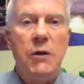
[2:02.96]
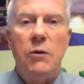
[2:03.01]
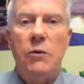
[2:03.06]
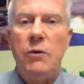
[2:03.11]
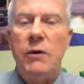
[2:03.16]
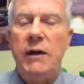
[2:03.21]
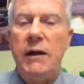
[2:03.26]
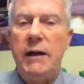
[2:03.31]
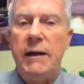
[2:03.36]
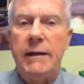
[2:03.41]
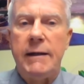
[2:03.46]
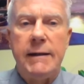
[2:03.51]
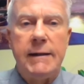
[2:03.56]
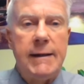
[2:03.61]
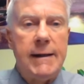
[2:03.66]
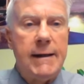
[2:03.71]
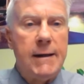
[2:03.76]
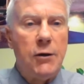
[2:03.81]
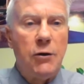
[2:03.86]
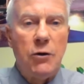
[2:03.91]
We don't
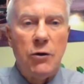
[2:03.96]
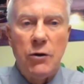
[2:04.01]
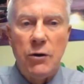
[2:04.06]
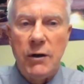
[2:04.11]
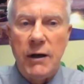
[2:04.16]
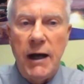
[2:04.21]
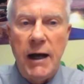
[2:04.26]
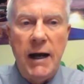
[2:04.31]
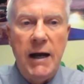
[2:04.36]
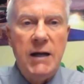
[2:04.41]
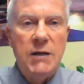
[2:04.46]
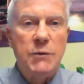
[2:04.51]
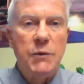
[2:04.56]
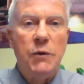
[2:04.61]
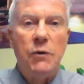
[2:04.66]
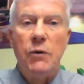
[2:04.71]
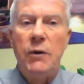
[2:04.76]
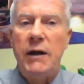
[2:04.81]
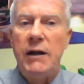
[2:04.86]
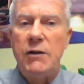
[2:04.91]
get hurricanes.
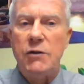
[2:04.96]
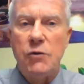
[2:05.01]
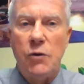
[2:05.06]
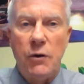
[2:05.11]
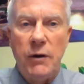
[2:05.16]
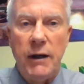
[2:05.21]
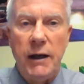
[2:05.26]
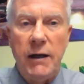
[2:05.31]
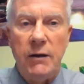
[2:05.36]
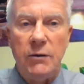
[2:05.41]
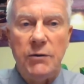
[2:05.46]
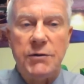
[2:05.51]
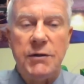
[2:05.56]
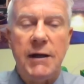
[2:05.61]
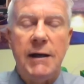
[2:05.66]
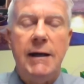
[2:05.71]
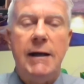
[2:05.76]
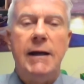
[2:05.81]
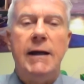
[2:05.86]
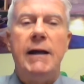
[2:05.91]
We don't get
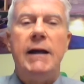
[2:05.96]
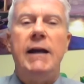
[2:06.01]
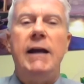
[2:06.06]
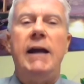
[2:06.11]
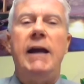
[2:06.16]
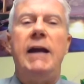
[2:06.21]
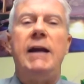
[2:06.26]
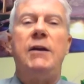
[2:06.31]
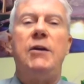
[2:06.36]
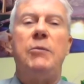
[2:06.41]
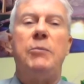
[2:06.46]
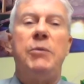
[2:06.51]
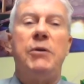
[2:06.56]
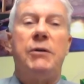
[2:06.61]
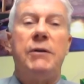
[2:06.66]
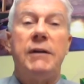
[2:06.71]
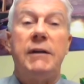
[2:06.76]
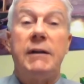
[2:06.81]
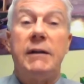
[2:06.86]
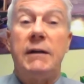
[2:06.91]
tornadoes. And they're
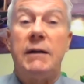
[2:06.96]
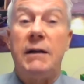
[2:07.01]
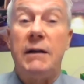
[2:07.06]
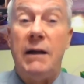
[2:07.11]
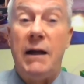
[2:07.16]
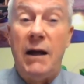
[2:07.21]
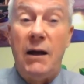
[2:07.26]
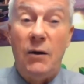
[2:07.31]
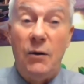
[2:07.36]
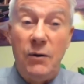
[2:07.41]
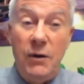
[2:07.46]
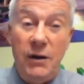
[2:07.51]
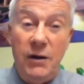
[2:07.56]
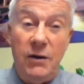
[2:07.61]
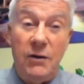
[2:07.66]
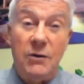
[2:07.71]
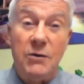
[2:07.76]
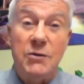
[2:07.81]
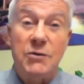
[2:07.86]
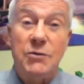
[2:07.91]
building the cloud
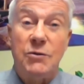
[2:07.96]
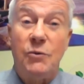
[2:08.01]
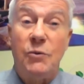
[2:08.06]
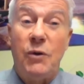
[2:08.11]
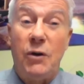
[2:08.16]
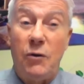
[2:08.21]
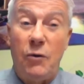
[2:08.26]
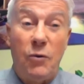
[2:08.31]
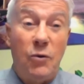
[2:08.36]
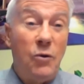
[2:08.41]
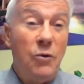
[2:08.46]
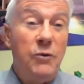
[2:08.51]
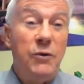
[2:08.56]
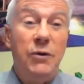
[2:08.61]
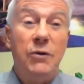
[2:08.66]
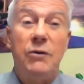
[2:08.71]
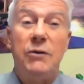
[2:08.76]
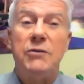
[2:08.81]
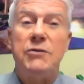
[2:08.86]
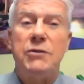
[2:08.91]
here. So our
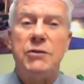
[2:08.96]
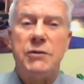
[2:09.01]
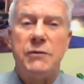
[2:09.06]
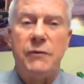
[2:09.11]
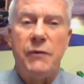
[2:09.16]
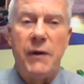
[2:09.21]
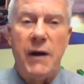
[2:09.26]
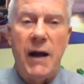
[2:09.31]
growth here is just